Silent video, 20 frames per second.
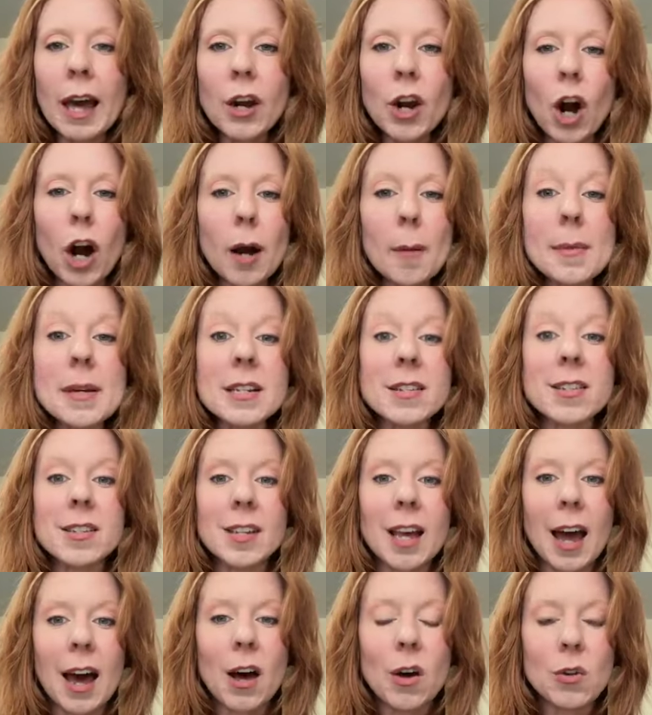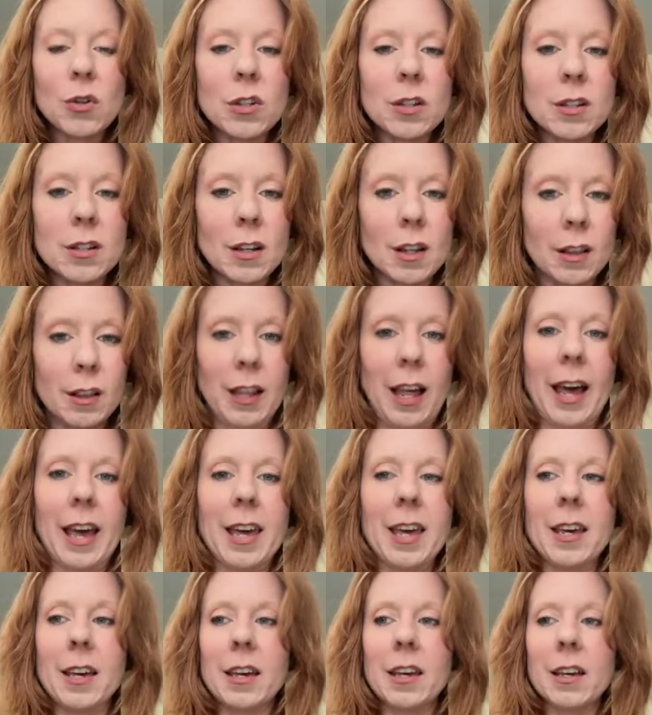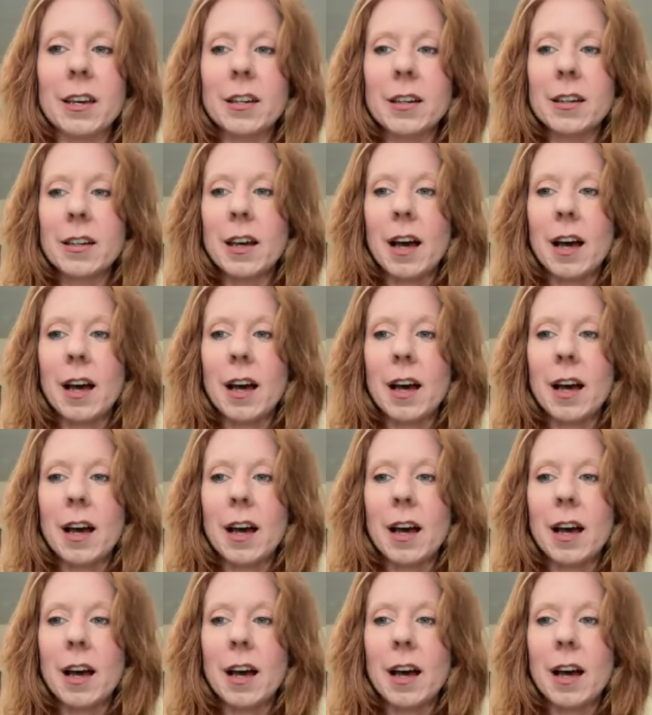Adharma sounds like,